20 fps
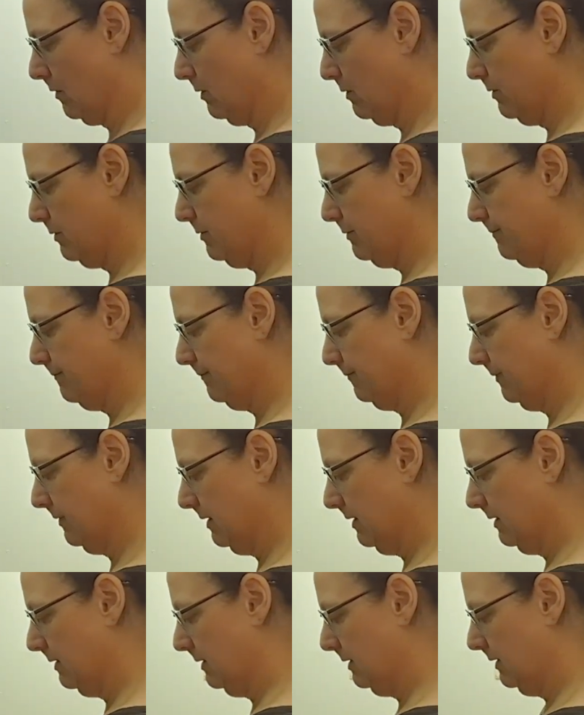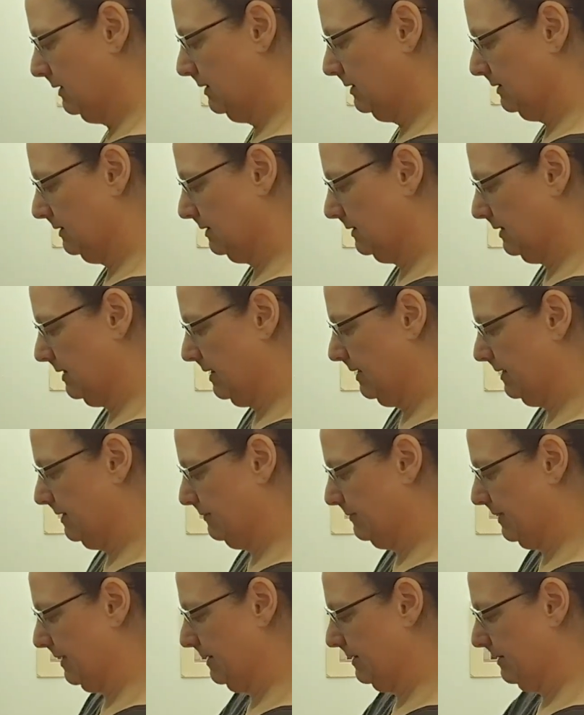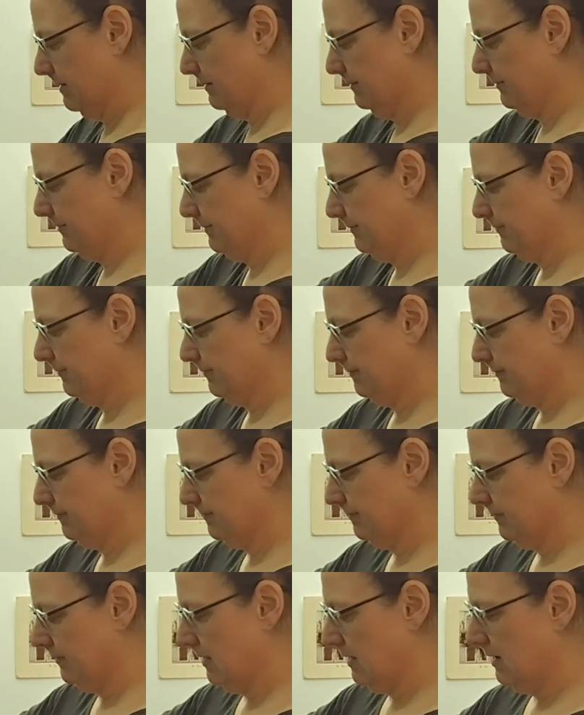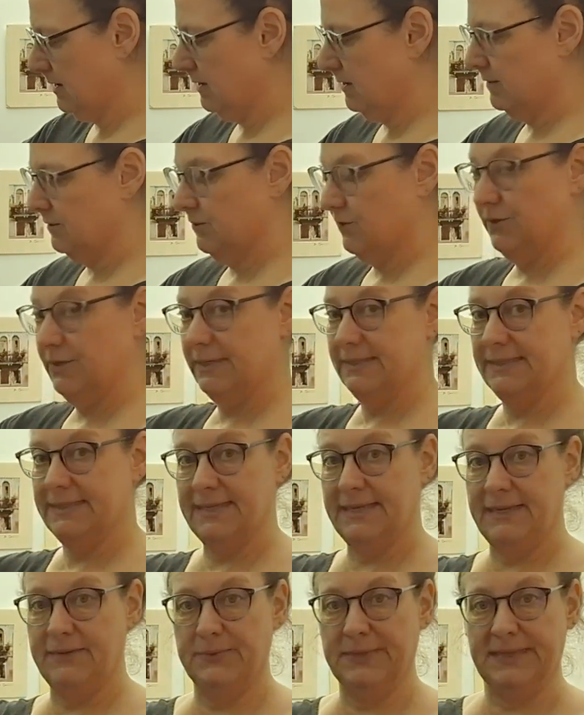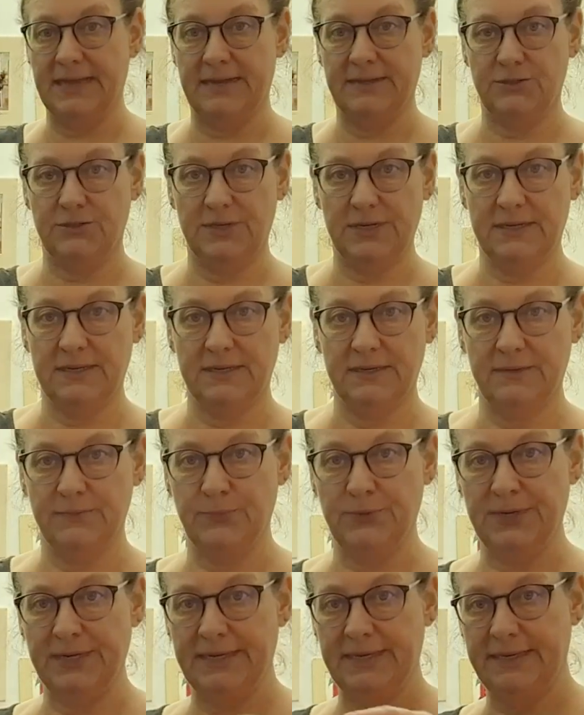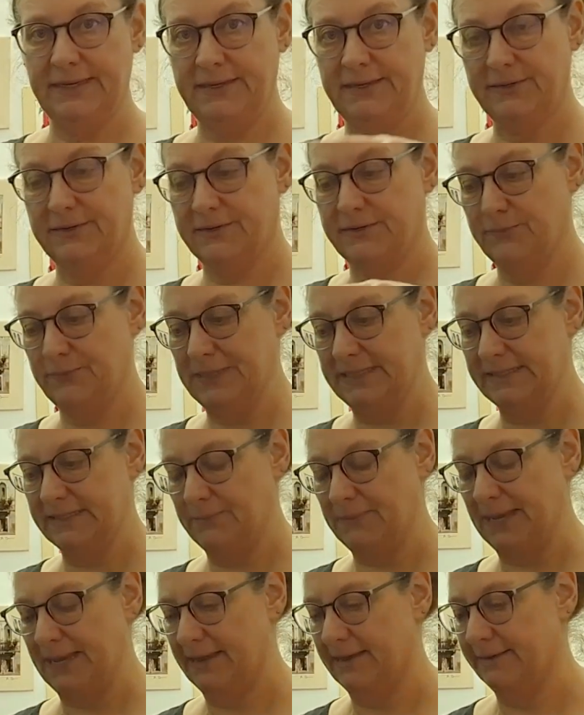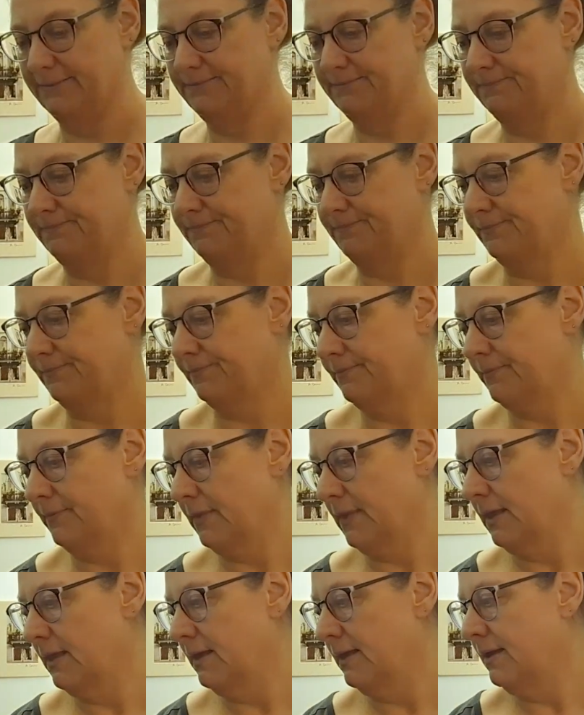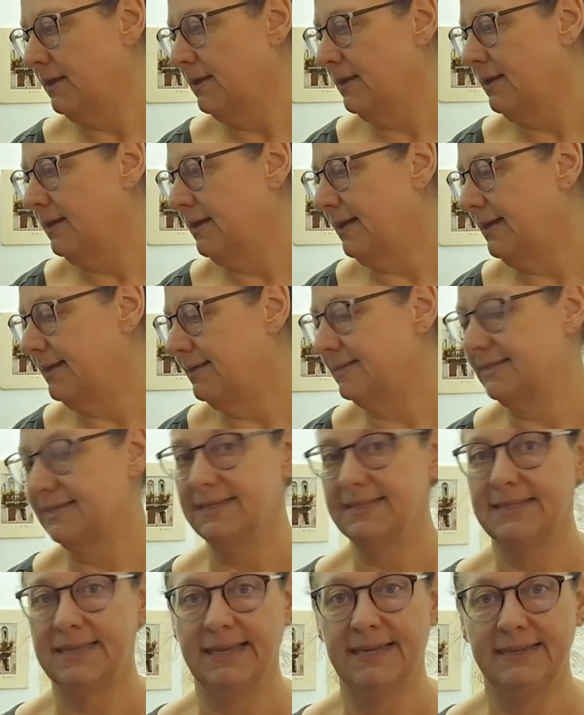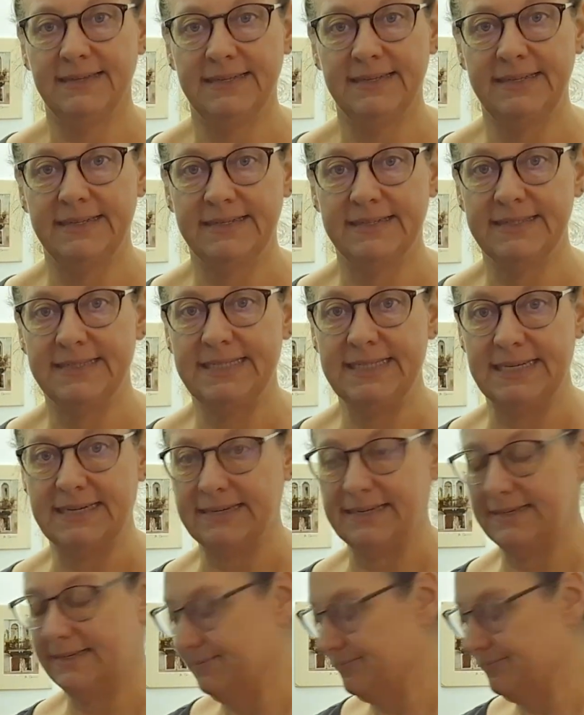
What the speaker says: Whew, sliding right off. So you can see with that trick, preheat your pizza pan and it's less likely to stick.